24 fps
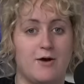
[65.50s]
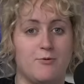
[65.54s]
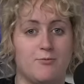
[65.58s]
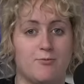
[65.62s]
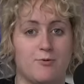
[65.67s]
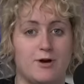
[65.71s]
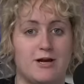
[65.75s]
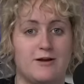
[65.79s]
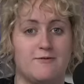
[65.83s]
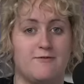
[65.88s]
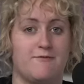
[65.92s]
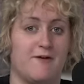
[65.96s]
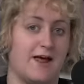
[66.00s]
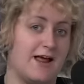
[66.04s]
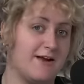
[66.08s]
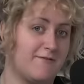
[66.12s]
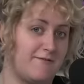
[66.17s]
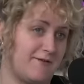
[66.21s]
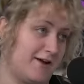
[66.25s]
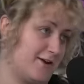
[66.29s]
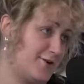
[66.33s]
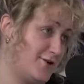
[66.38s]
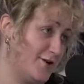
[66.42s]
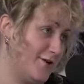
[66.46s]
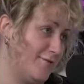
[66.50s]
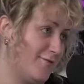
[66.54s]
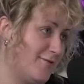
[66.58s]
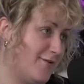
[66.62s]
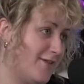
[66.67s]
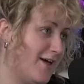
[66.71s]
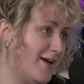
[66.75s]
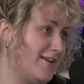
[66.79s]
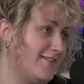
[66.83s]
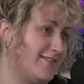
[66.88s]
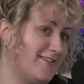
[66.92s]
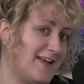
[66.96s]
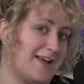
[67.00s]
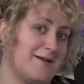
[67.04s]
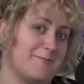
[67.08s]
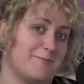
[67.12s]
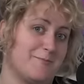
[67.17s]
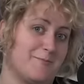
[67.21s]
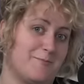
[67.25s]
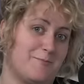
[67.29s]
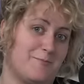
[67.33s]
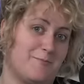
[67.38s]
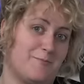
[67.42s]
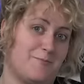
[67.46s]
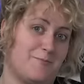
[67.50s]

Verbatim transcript: read fan fiction for that same